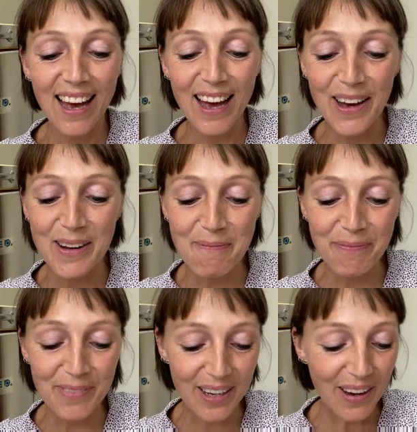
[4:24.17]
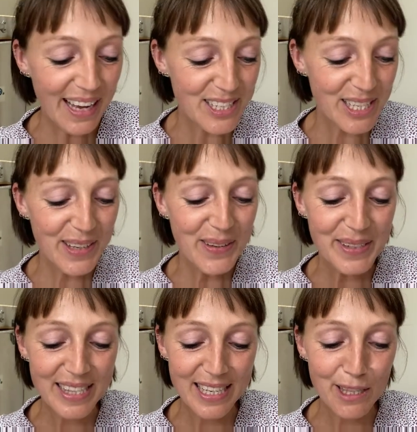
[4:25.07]
I actually
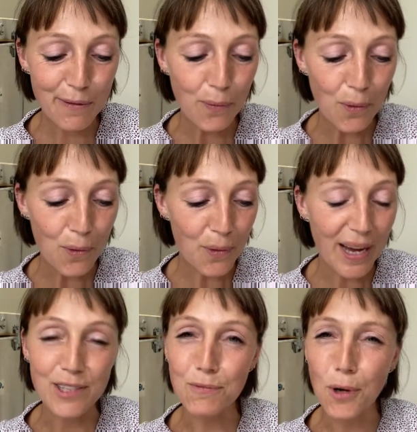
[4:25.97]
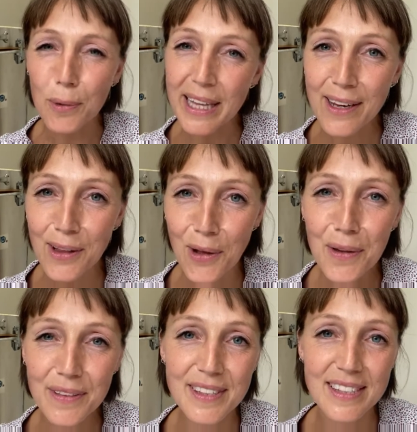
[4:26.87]
use these as rolling
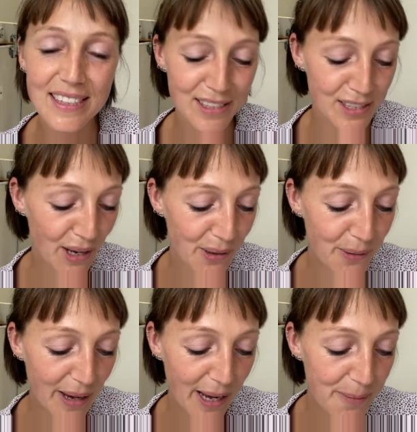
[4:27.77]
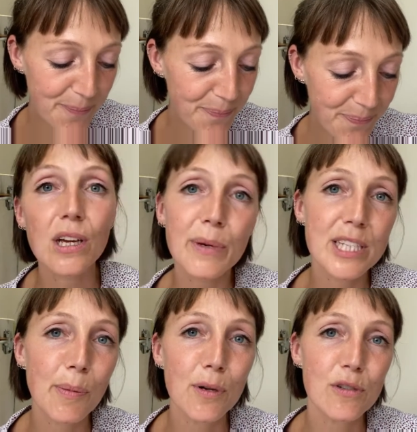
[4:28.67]
cloths. So I went
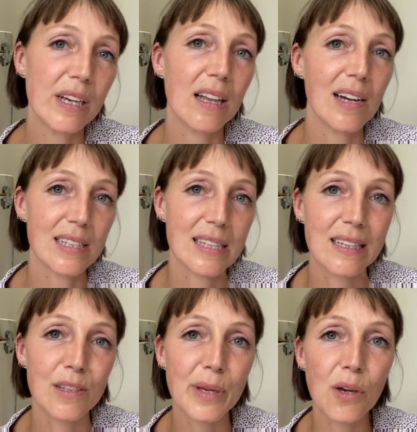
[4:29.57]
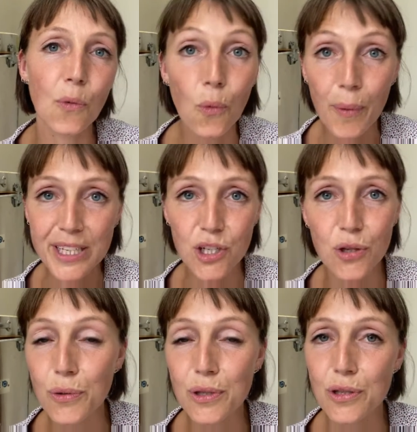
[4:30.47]
to pottery classes. We always
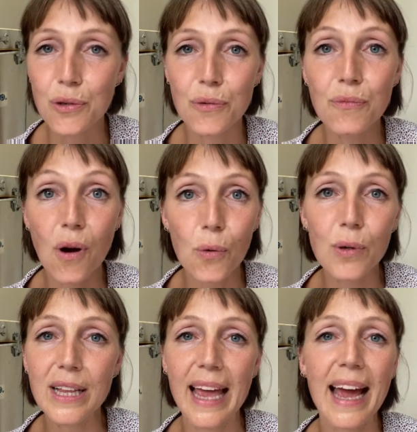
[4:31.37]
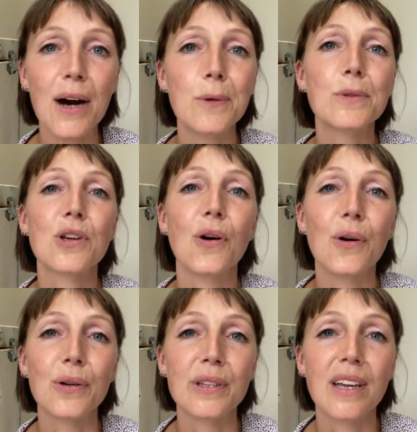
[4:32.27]
used to roll clay out
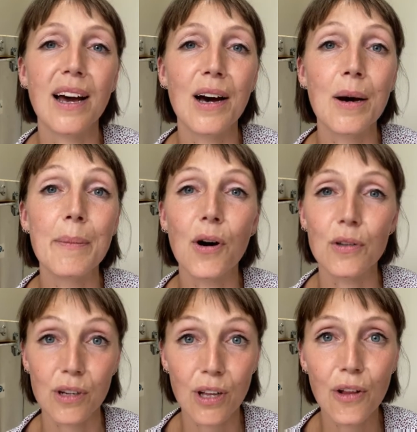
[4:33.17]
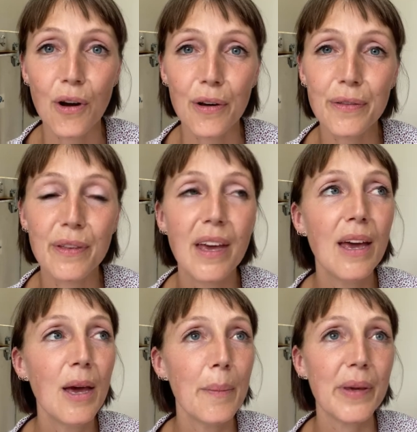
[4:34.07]
on a cloth,
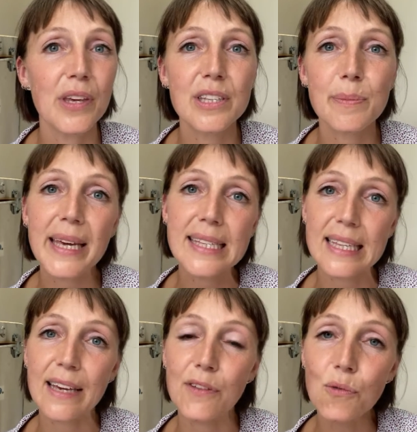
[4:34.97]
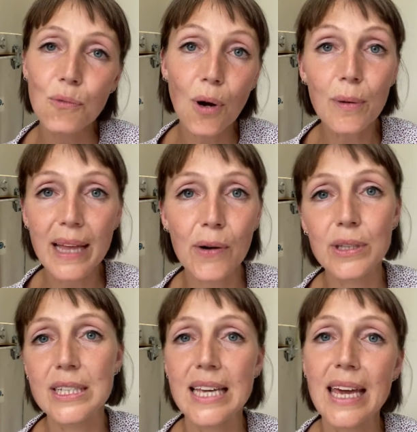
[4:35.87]
because basically if you roll it on
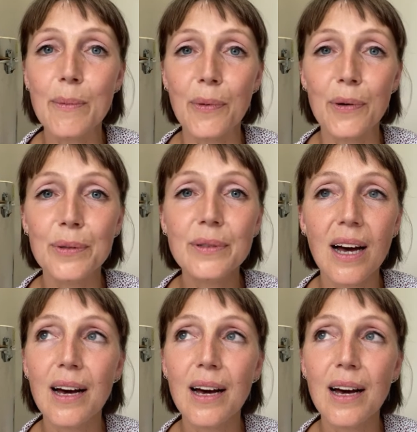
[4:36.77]
a table,